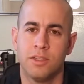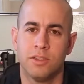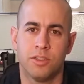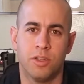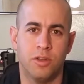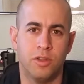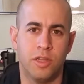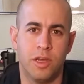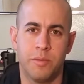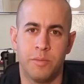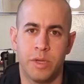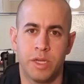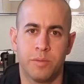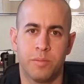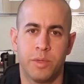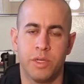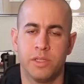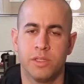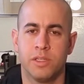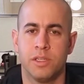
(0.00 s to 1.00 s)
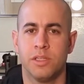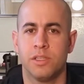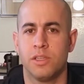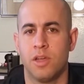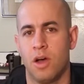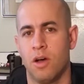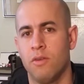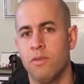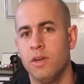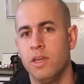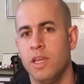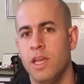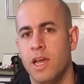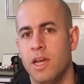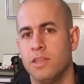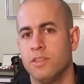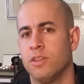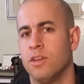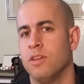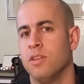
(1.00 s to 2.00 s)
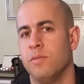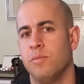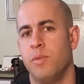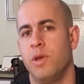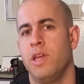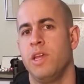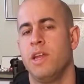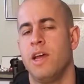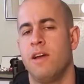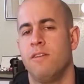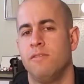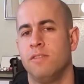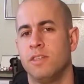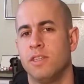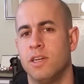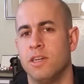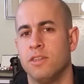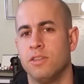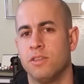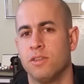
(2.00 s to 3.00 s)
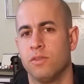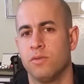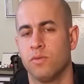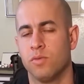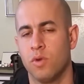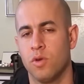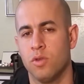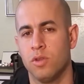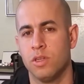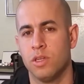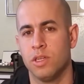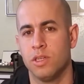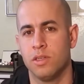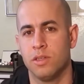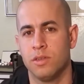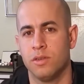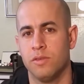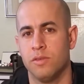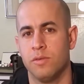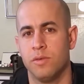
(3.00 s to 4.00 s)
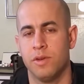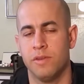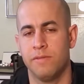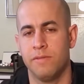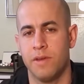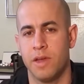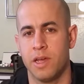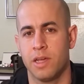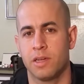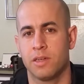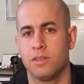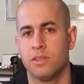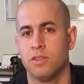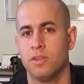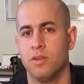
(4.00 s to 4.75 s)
So that big business already has all the paid advertising rolling into effect.